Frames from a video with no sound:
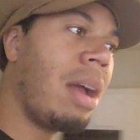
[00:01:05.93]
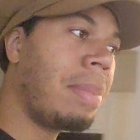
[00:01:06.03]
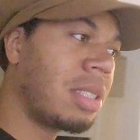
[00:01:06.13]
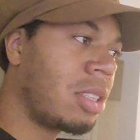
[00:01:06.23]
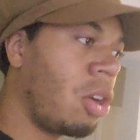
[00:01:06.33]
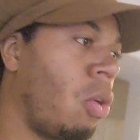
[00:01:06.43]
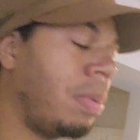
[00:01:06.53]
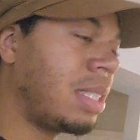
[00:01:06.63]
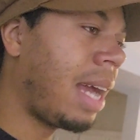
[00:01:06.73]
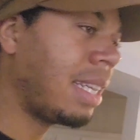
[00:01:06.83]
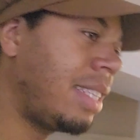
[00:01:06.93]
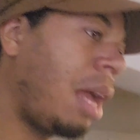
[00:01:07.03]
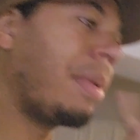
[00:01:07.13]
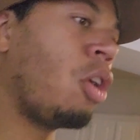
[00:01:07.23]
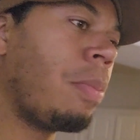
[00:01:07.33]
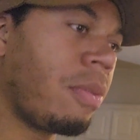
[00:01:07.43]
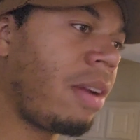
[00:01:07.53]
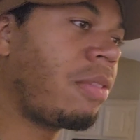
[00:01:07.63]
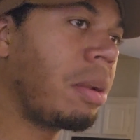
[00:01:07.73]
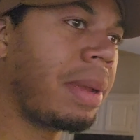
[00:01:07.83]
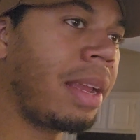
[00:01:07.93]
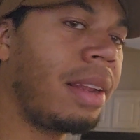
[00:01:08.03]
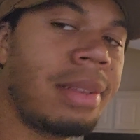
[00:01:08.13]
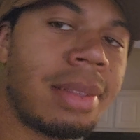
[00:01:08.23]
episode besides Sam and Homie right from the beginning.